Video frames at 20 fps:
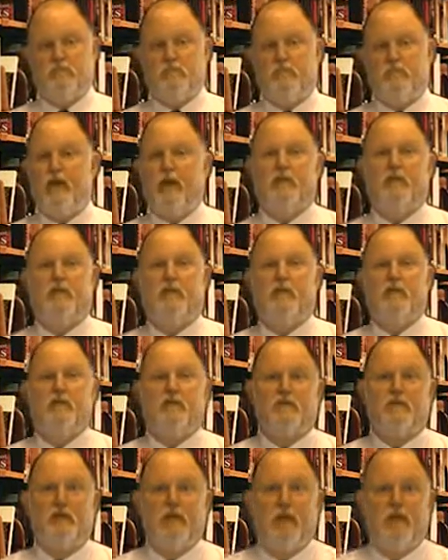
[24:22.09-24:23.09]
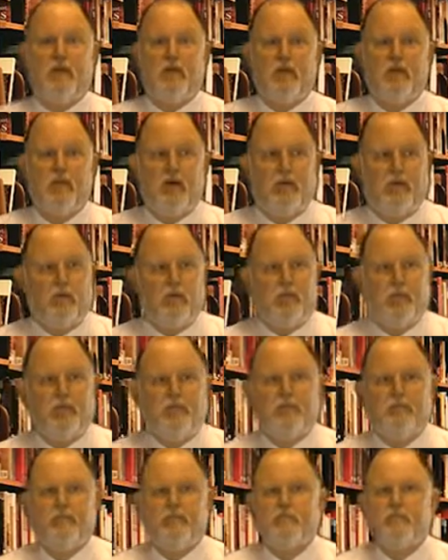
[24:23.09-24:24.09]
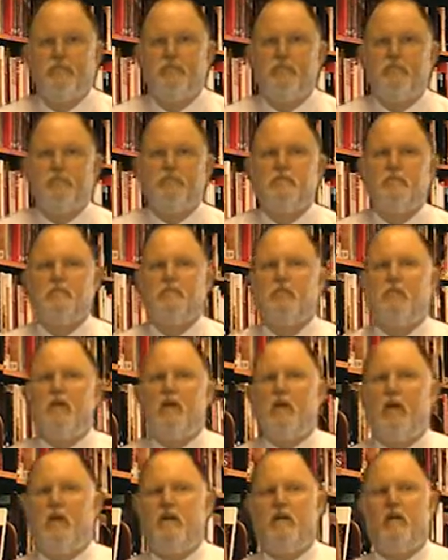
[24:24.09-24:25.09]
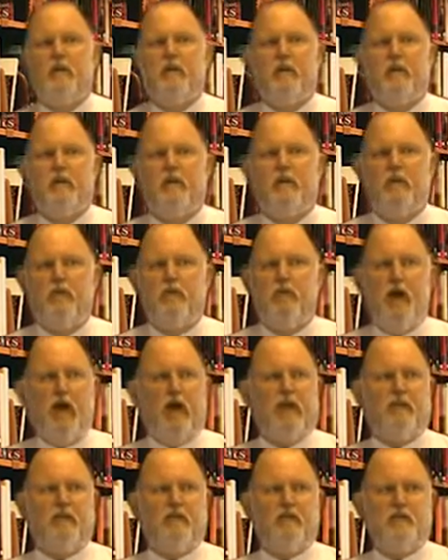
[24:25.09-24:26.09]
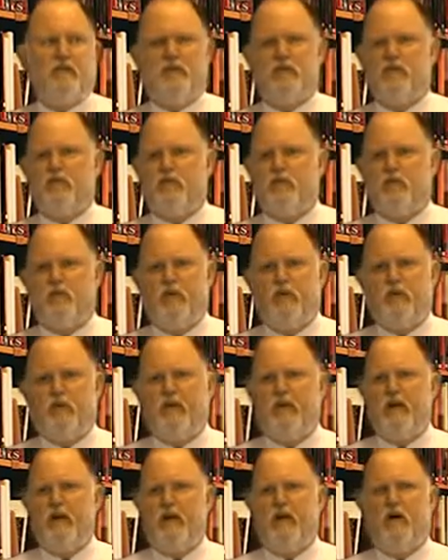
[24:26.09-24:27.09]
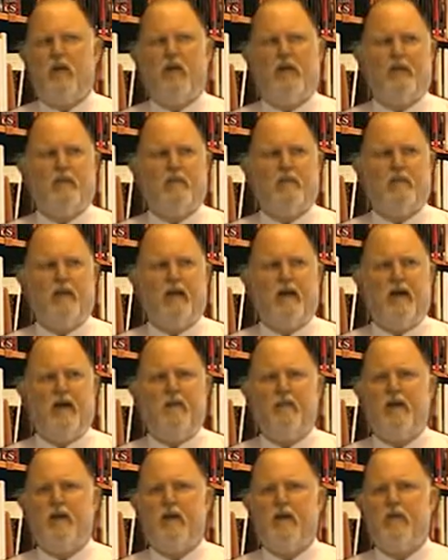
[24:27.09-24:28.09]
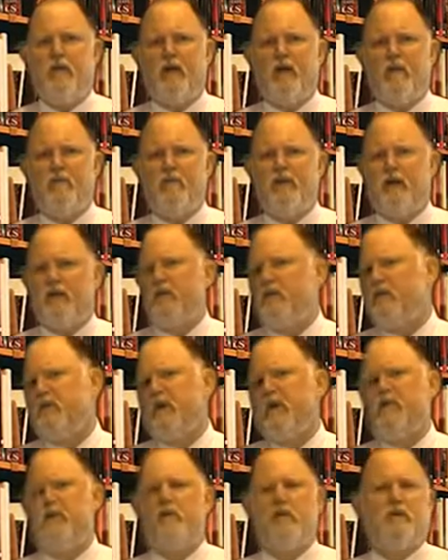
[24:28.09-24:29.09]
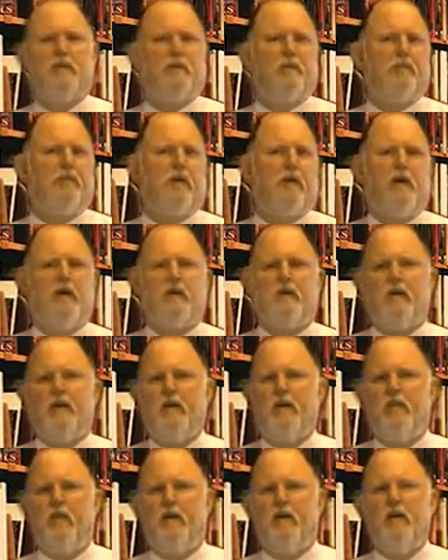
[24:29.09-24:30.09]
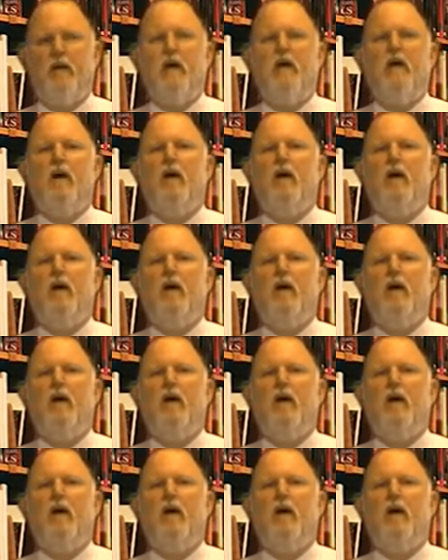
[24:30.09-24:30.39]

Pepsi does the same thing, by the way. And you go, well, you're right. They should just quit spending all that daggone money on advertising because I drink their product anyway.